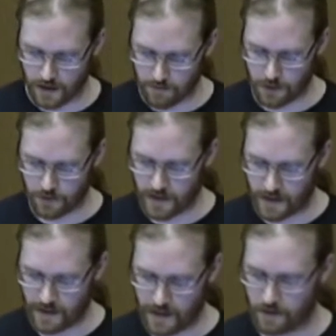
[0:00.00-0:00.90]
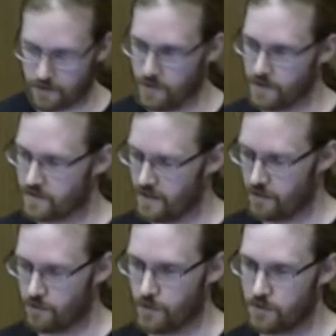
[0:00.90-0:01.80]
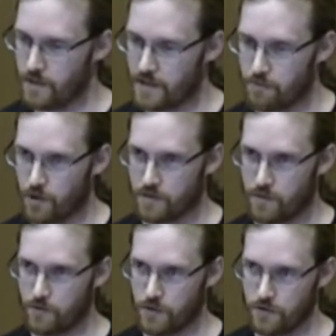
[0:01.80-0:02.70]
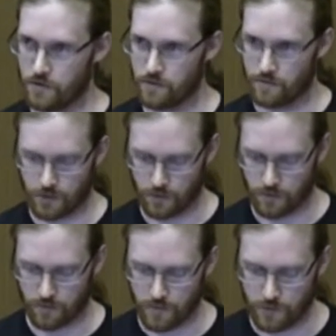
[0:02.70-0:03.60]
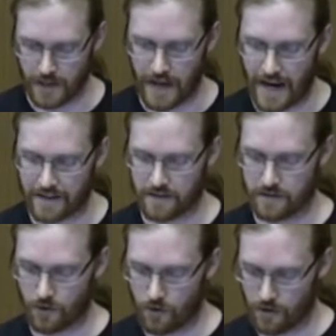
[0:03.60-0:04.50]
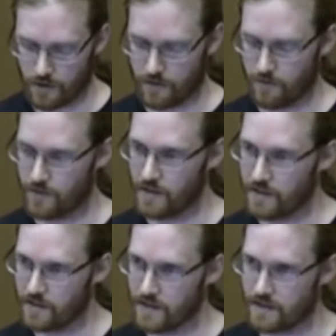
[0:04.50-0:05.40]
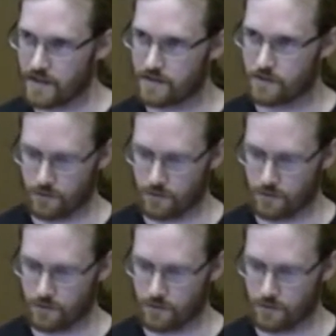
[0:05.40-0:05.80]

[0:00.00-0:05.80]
But on the other hand, we still want to make it possible for you to really access all the little details,